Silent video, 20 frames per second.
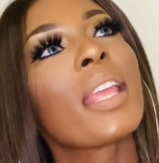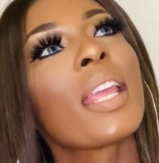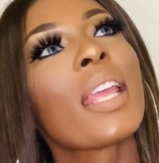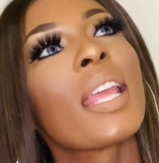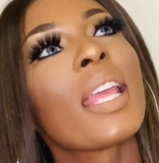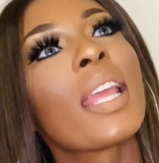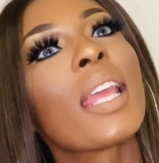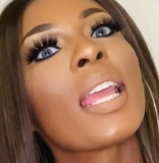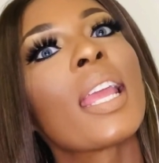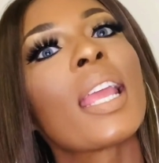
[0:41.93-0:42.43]

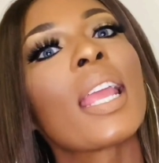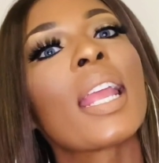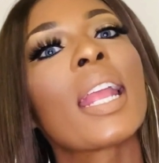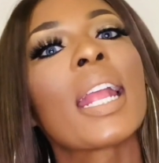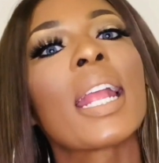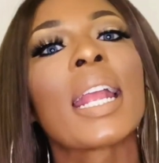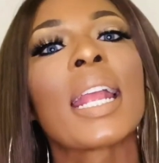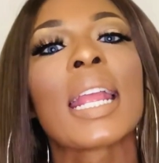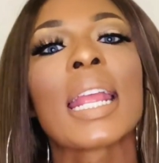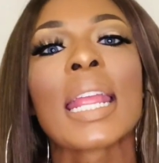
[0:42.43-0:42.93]

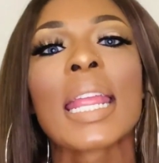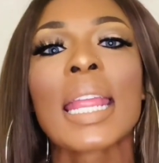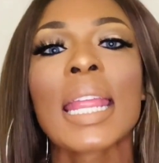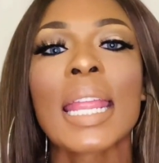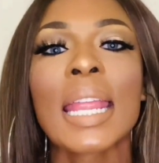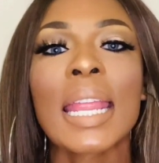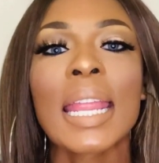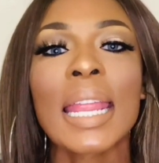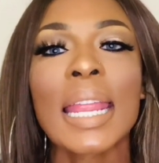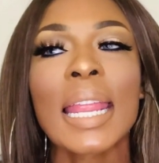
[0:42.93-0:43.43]

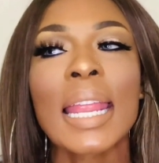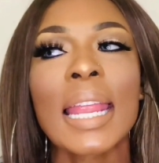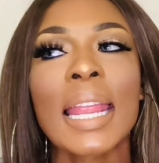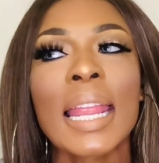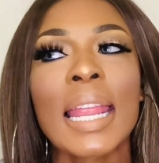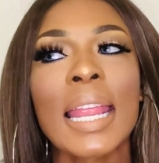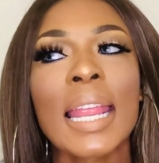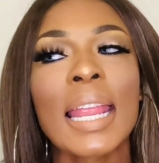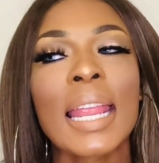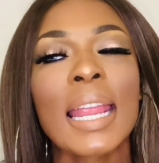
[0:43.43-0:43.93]

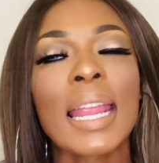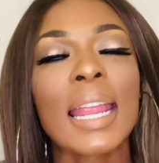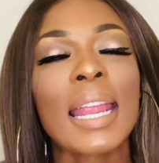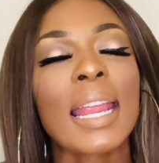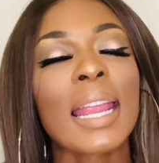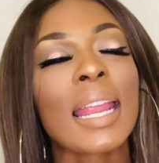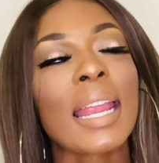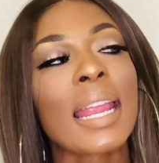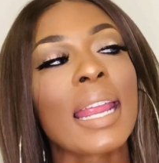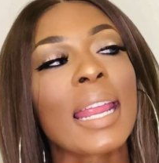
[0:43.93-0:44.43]

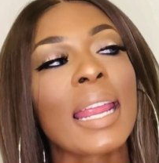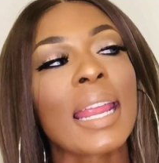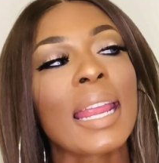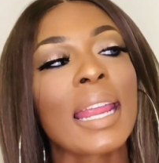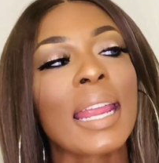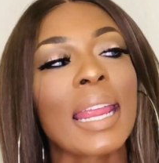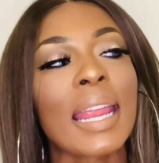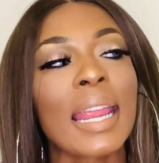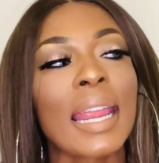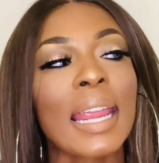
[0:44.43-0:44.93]

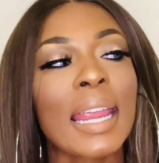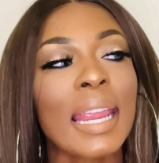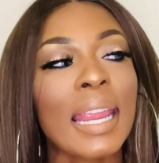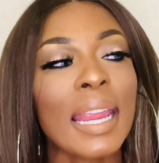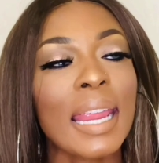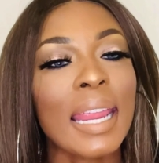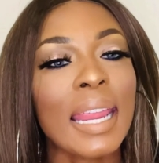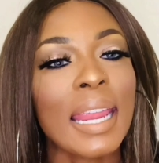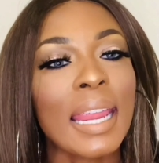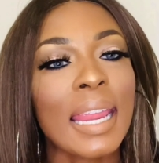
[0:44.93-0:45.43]

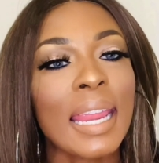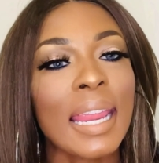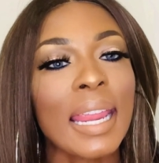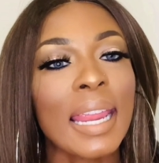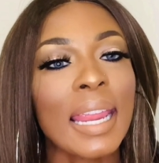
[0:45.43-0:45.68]
Nothing is said.